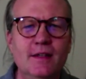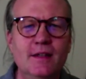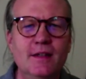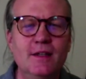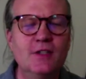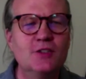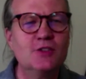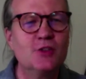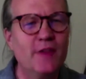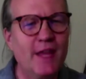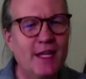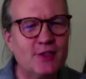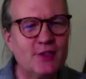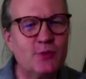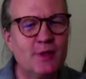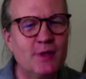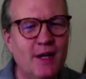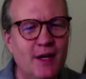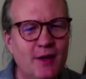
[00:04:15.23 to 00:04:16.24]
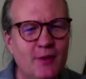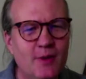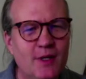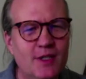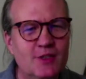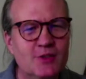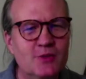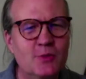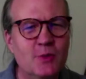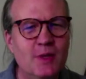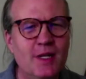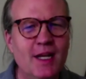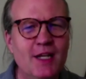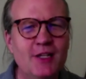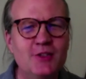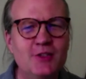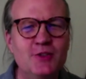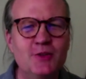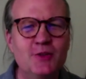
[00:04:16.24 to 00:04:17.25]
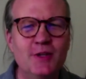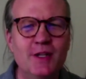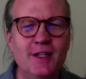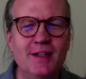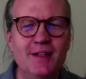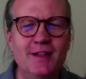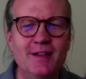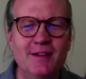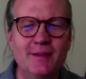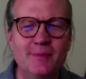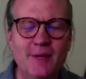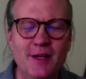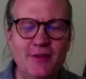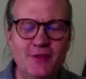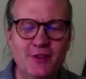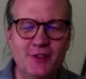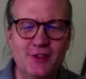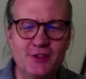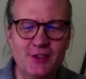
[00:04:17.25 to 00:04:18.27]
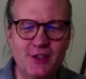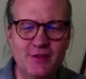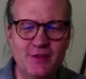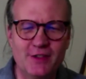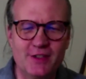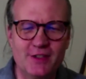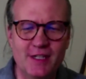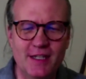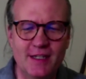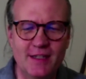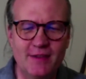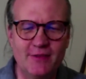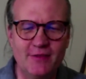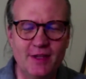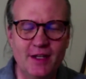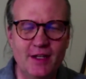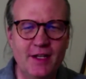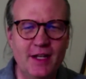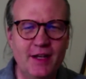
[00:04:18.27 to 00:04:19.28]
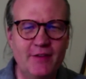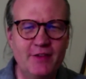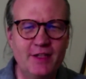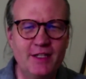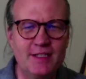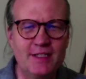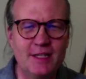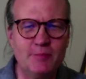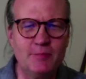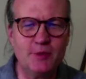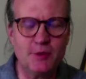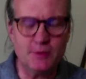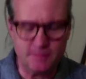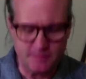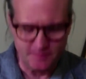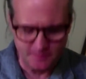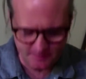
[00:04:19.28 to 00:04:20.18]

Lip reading: So that's where I was when I joined my first service at the Philadelphia temple.